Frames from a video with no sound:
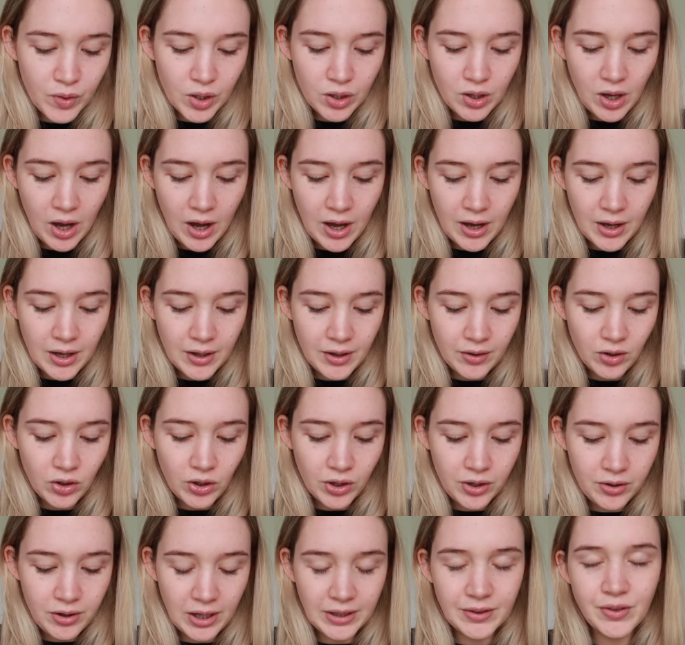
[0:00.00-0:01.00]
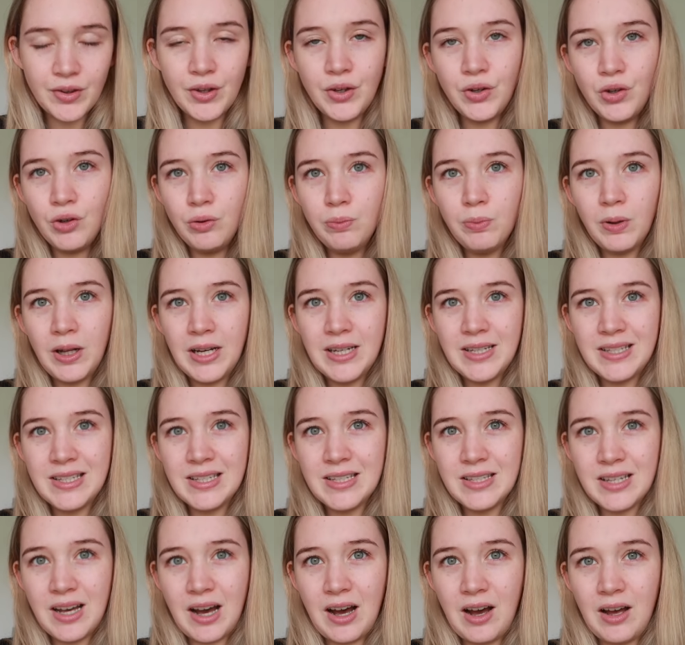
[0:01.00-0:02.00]
A lot of like the new
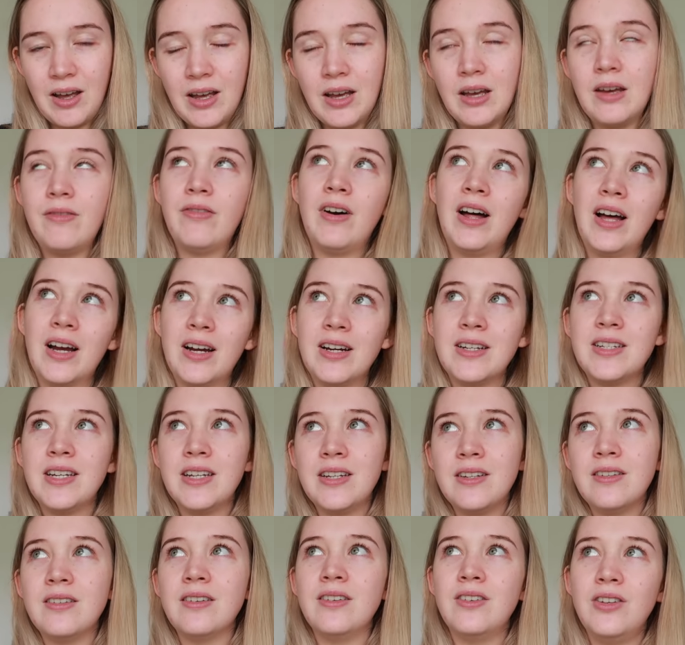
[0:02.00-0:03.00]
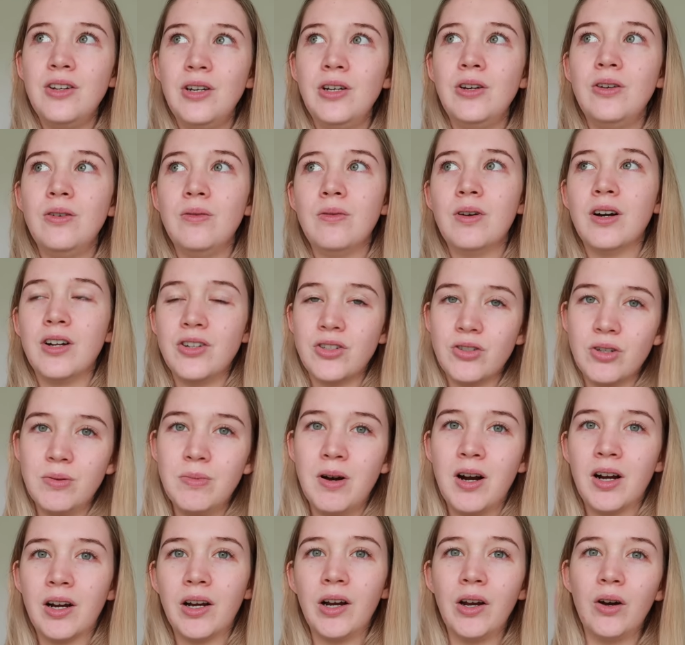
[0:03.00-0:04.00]
places, if I attend a new country
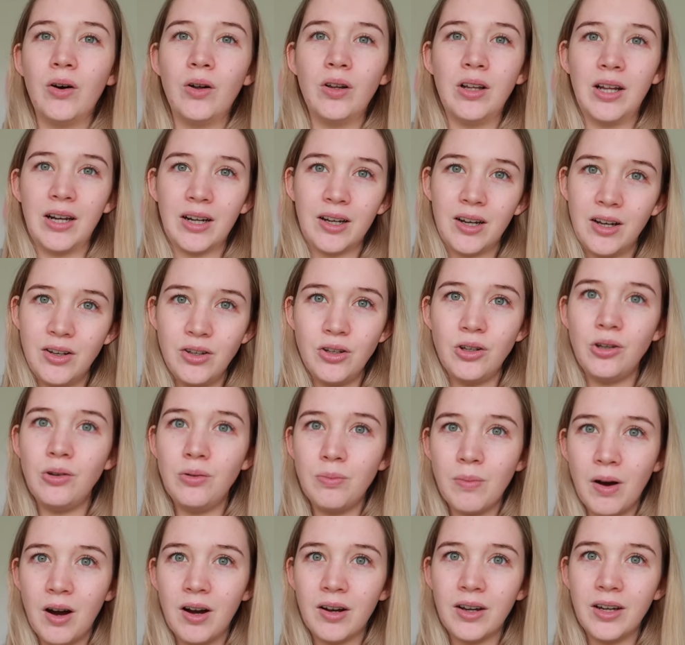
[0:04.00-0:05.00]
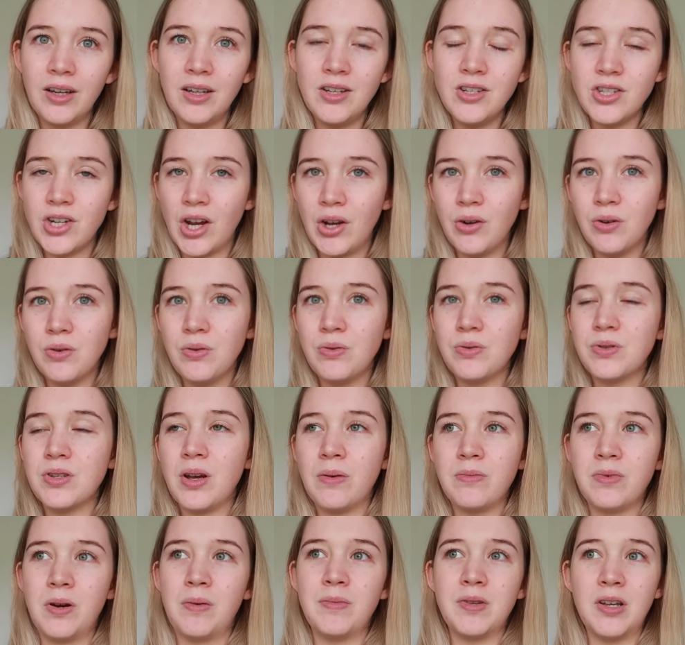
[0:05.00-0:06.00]
market or like a new market in general,
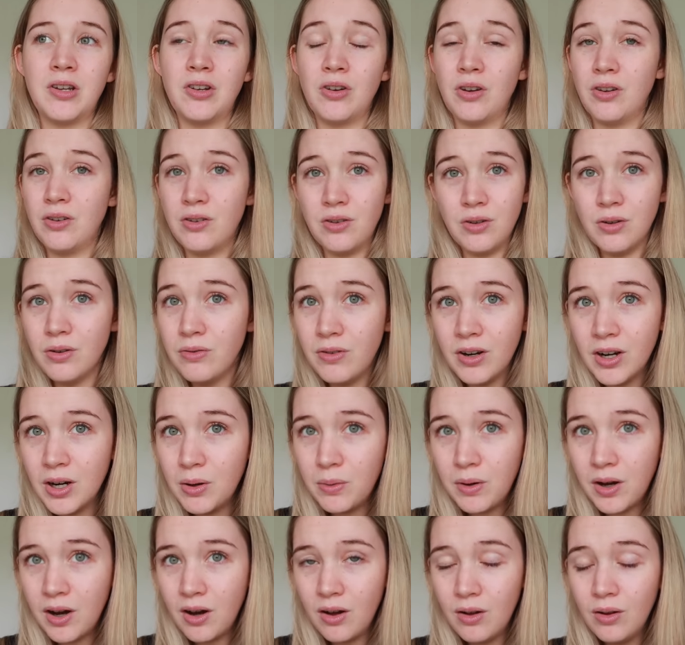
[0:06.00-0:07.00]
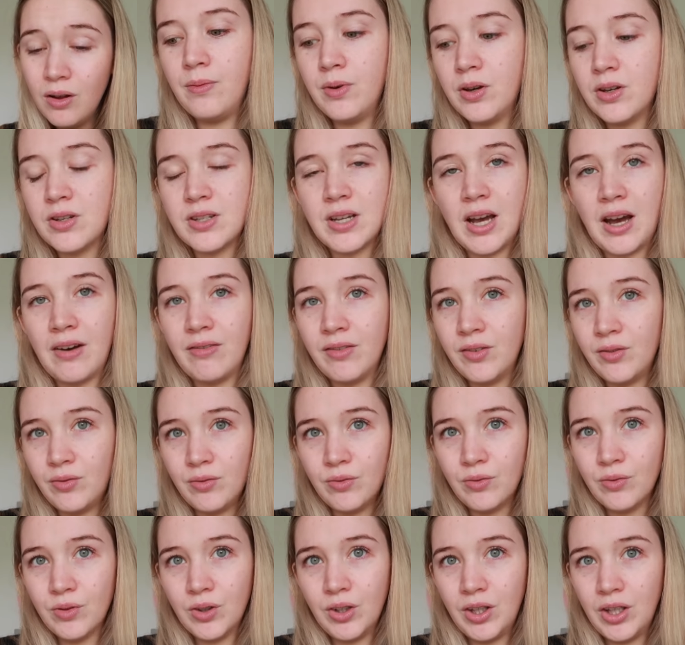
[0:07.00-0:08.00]
sometimes I don't do very well because I haven't
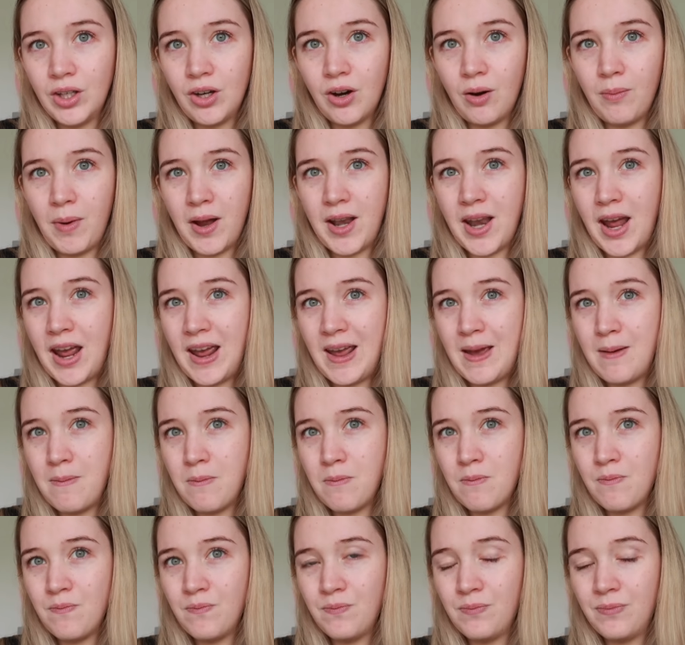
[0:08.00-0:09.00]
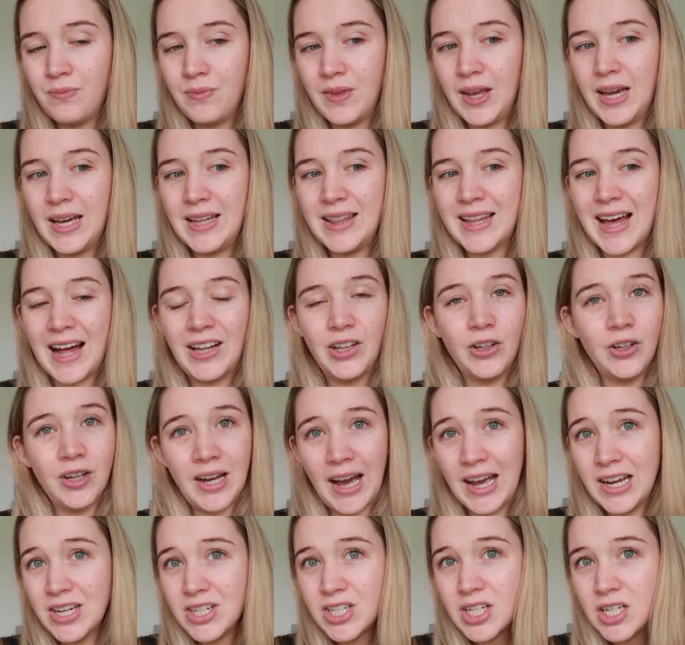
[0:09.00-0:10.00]
really got my name in that
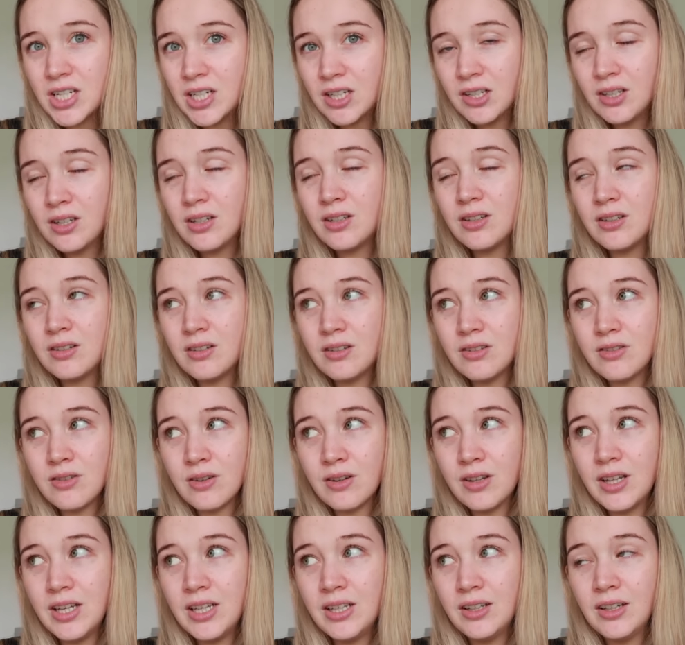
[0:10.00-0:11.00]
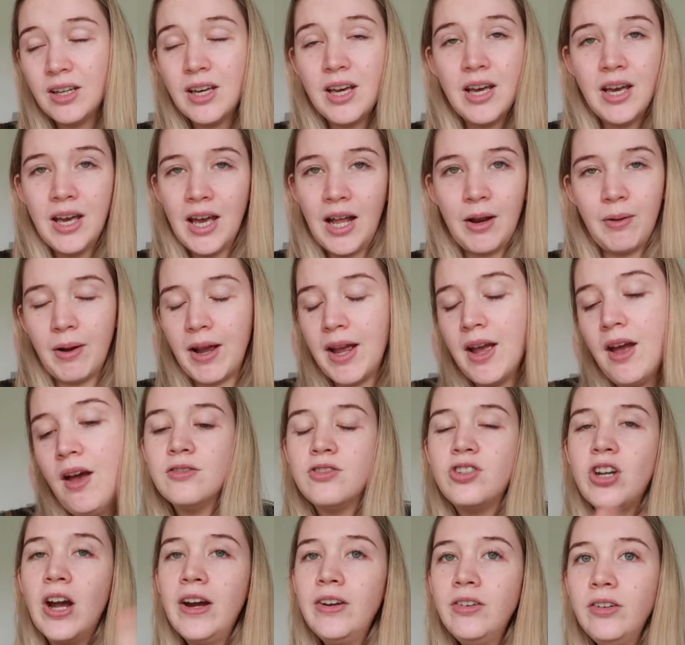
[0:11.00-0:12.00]
location sort of thing. Anyway,
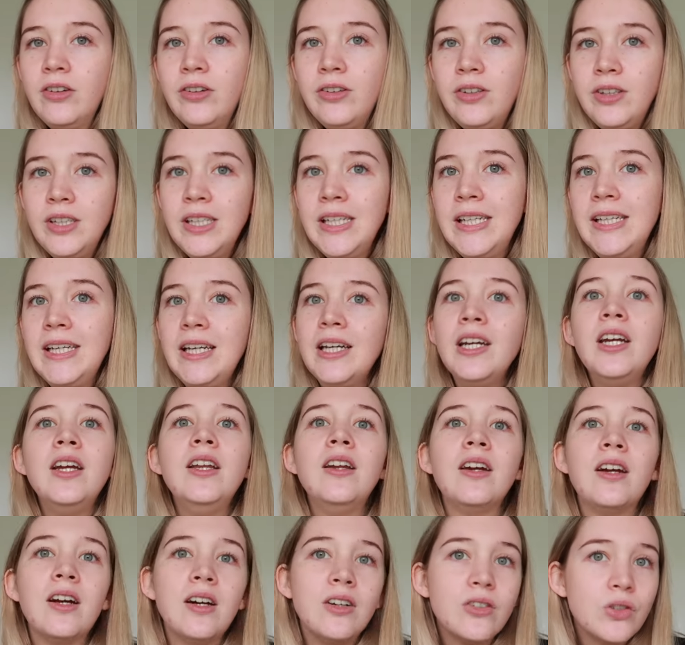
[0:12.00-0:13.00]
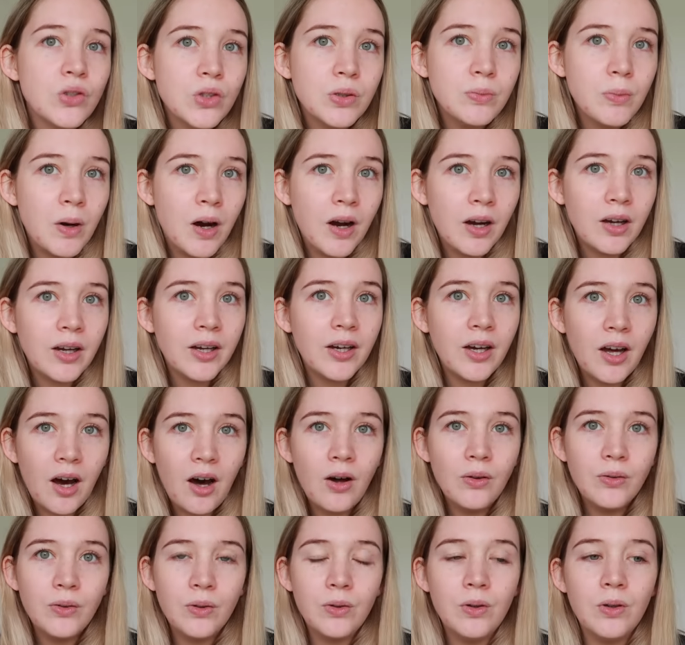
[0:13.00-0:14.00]
generally in a country market,
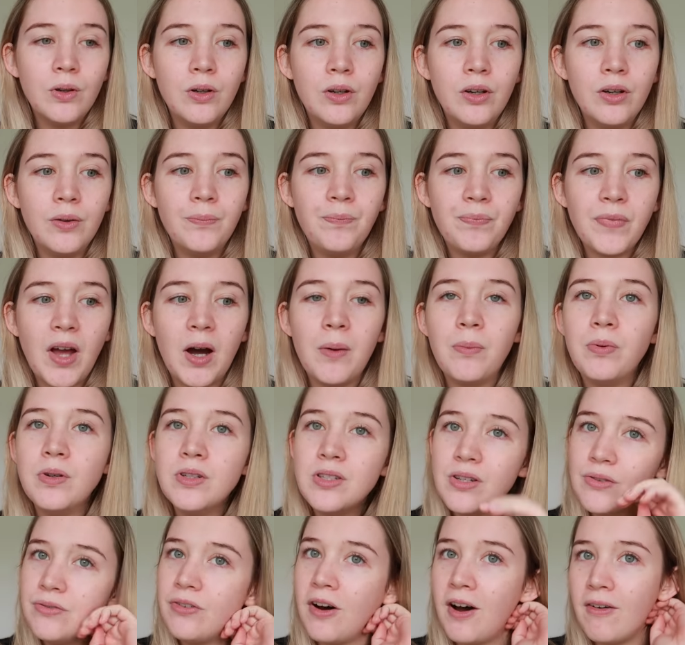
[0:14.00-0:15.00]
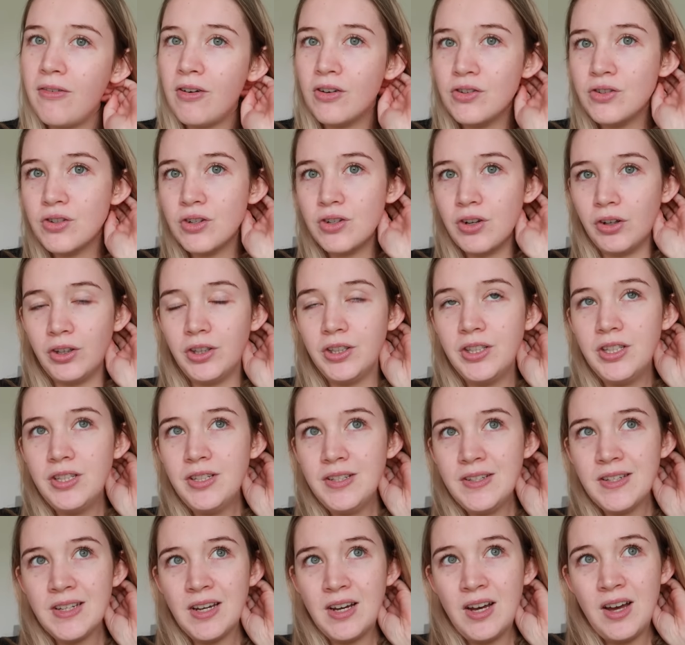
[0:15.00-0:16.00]
I'll do upwards of
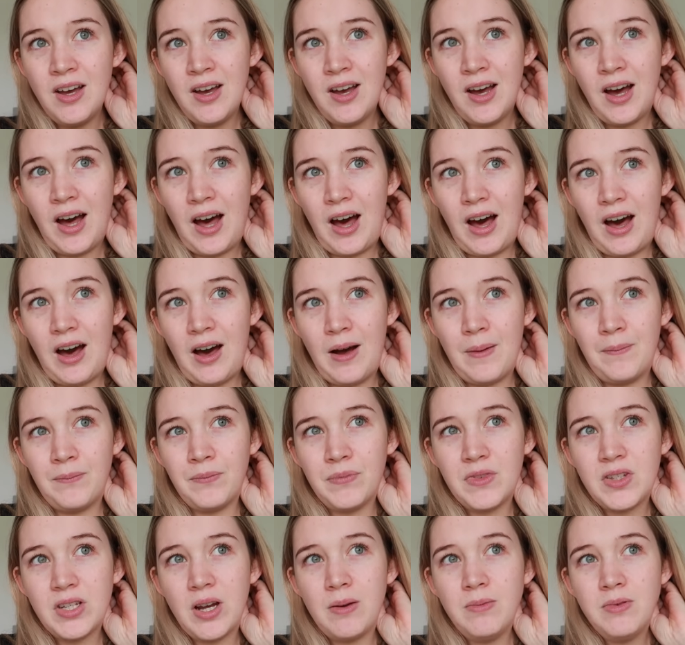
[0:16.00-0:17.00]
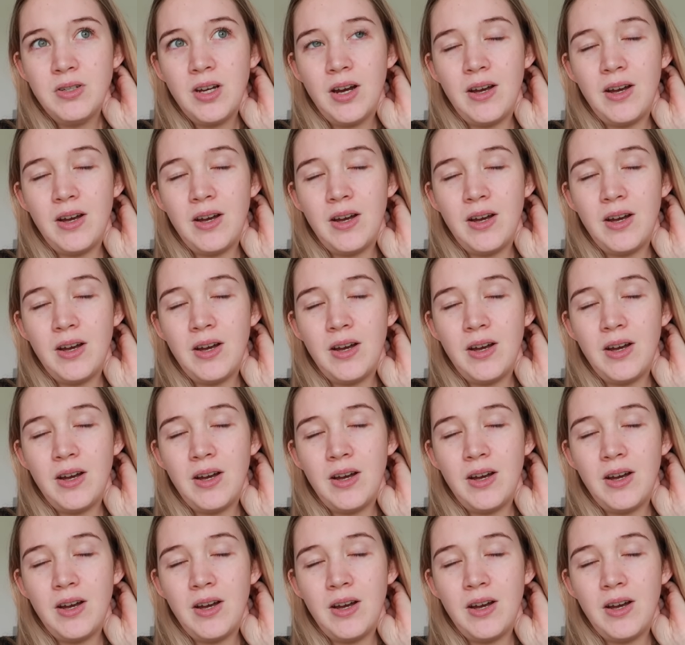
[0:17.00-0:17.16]
$500. So